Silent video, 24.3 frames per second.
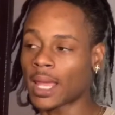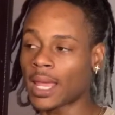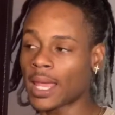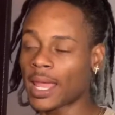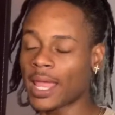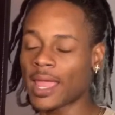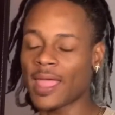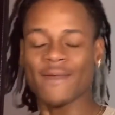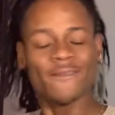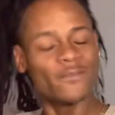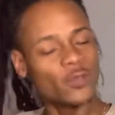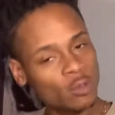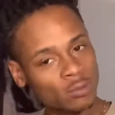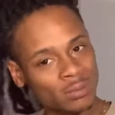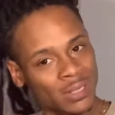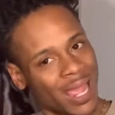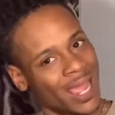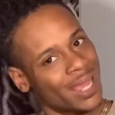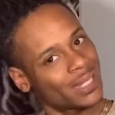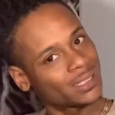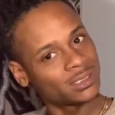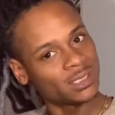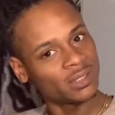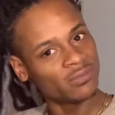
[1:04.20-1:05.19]
if you
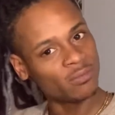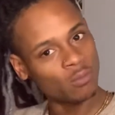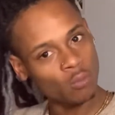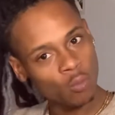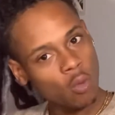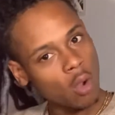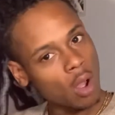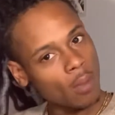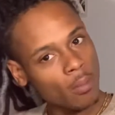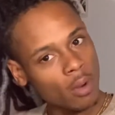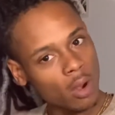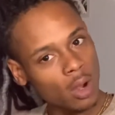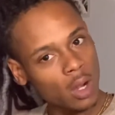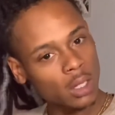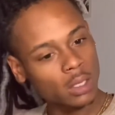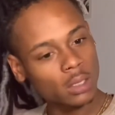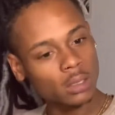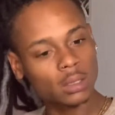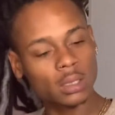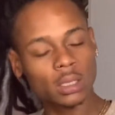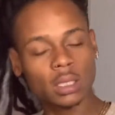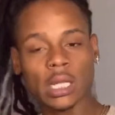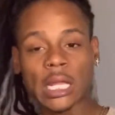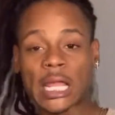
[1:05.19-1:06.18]
tag shit from Walmart,
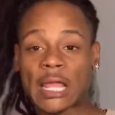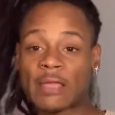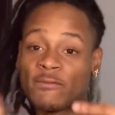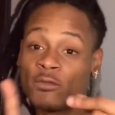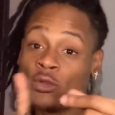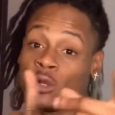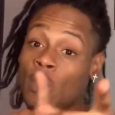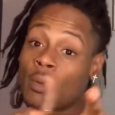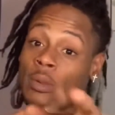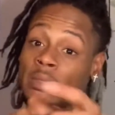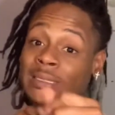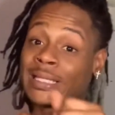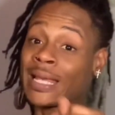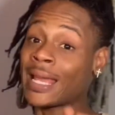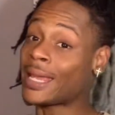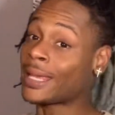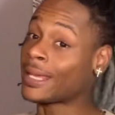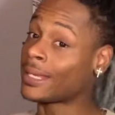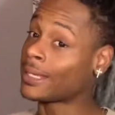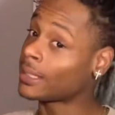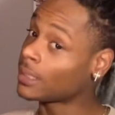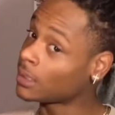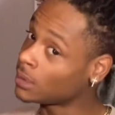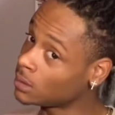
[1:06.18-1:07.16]
if you know what
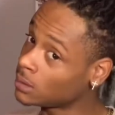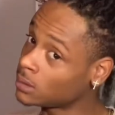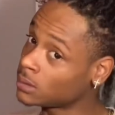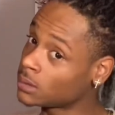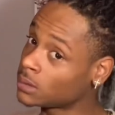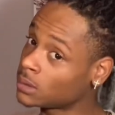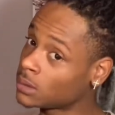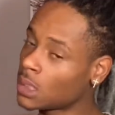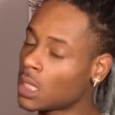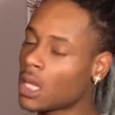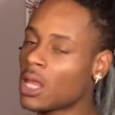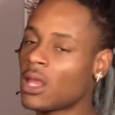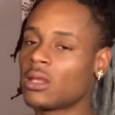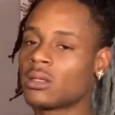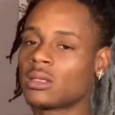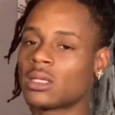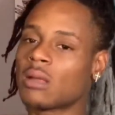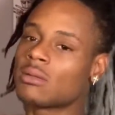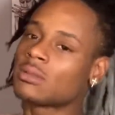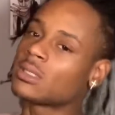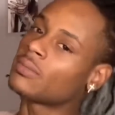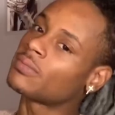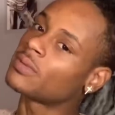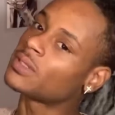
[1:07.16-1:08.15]
tagging is,
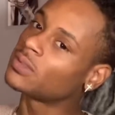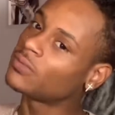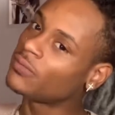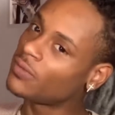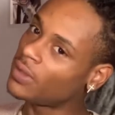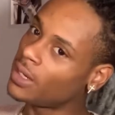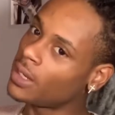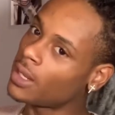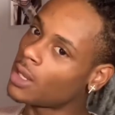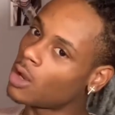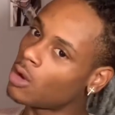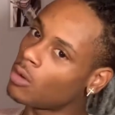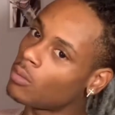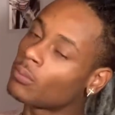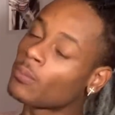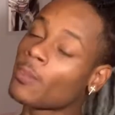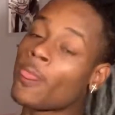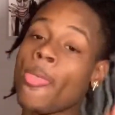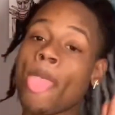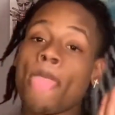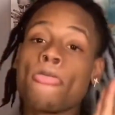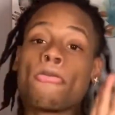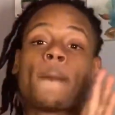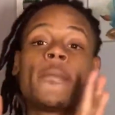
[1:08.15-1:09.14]
thumbs up this video.
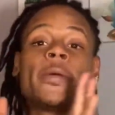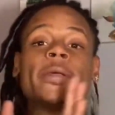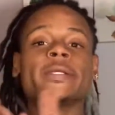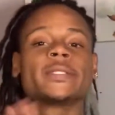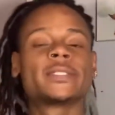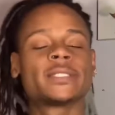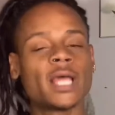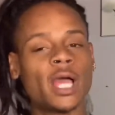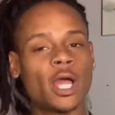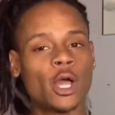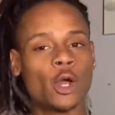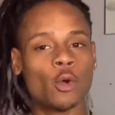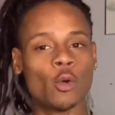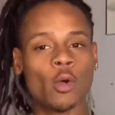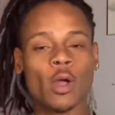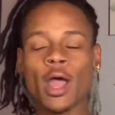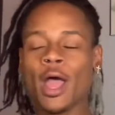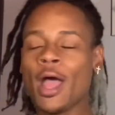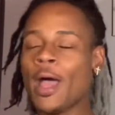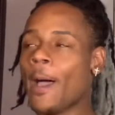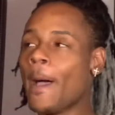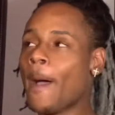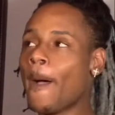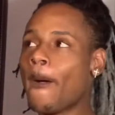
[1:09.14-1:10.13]
So
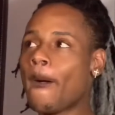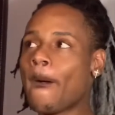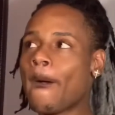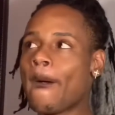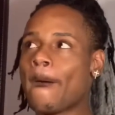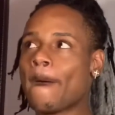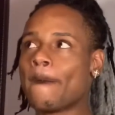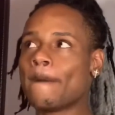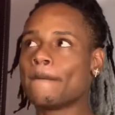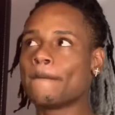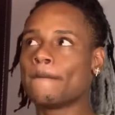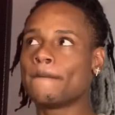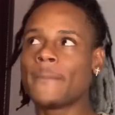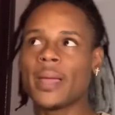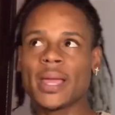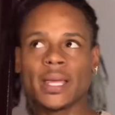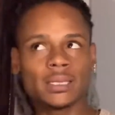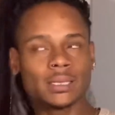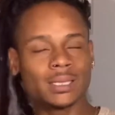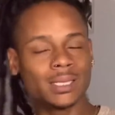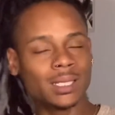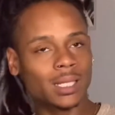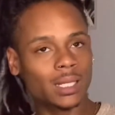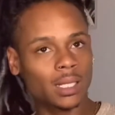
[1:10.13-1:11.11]

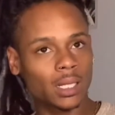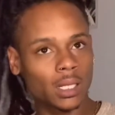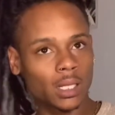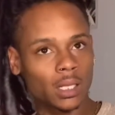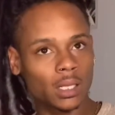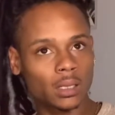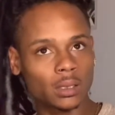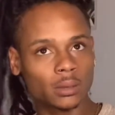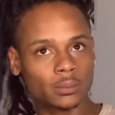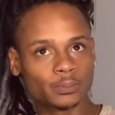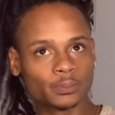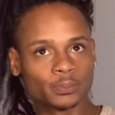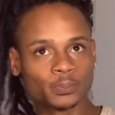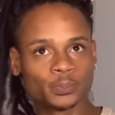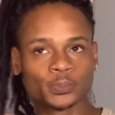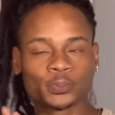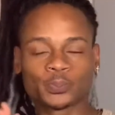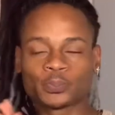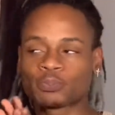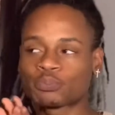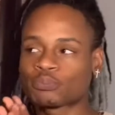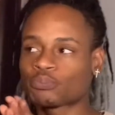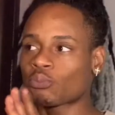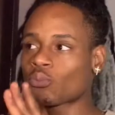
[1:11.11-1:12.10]
basically,
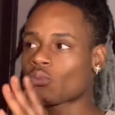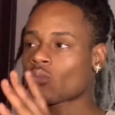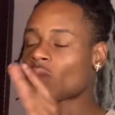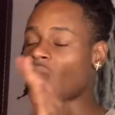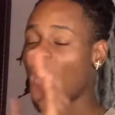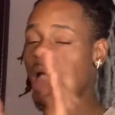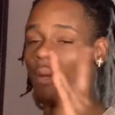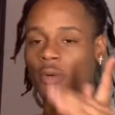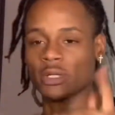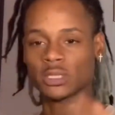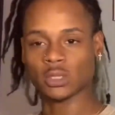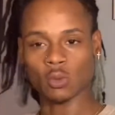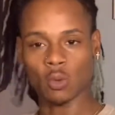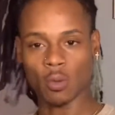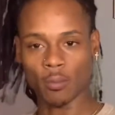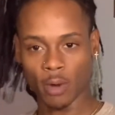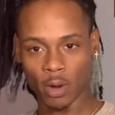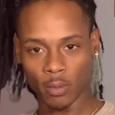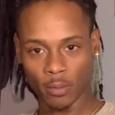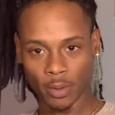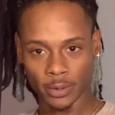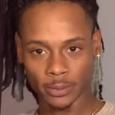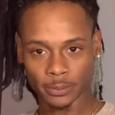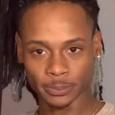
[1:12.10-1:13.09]
I went to
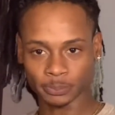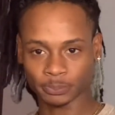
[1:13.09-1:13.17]
Walmart. Right?